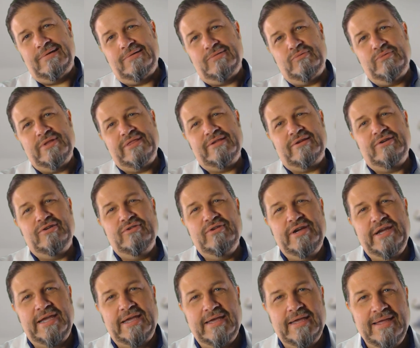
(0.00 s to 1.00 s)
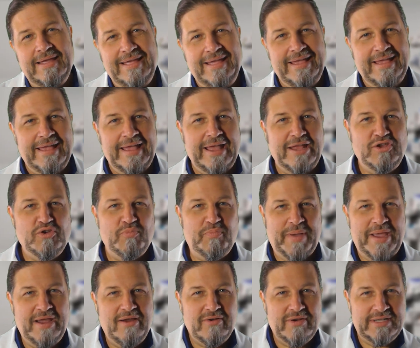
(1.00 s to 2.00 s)
with a creak and you
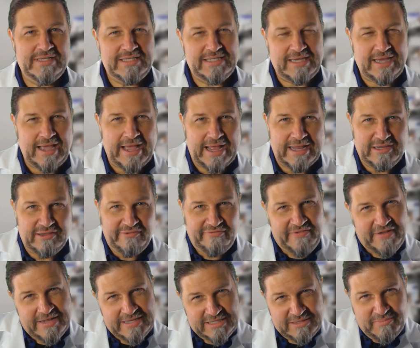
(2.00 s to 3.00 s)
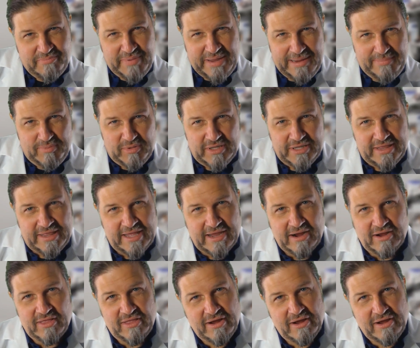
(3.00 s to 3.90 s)
peer inside, you'll find some people in there.